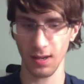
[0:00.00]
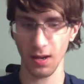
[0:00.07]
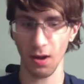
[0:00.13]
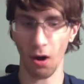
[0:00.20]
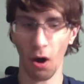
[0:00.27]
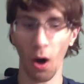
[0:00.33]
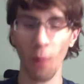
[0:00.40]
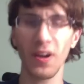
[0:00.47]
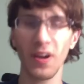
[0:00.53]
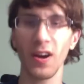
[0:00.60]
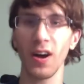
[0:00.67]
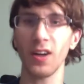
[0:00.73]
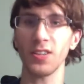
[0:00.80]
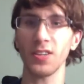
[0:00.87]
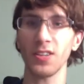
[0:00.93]
all
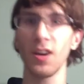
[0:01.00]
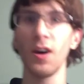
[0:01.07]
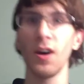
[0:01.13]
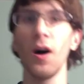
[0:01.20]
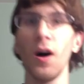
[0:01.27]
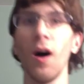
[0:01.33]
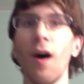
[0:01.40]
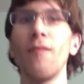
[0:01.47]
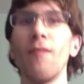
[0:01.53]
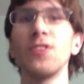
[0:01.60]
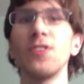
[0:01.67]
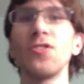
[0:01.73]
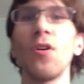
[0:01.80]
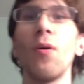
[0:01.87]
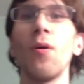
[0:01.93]
because of
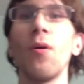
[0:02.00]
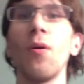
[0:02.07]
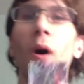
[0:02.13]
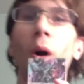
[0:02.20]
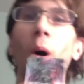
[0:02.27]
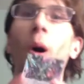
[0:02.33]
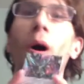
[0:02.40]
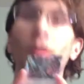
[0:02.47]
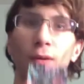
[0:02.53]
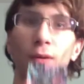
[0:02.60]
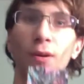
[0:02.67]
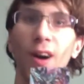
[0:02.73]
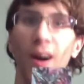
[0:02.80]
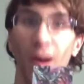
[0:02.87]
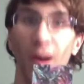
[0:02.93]
this
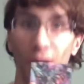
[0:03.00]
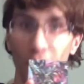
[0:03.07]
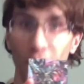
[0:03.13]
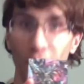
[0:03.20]
awful card.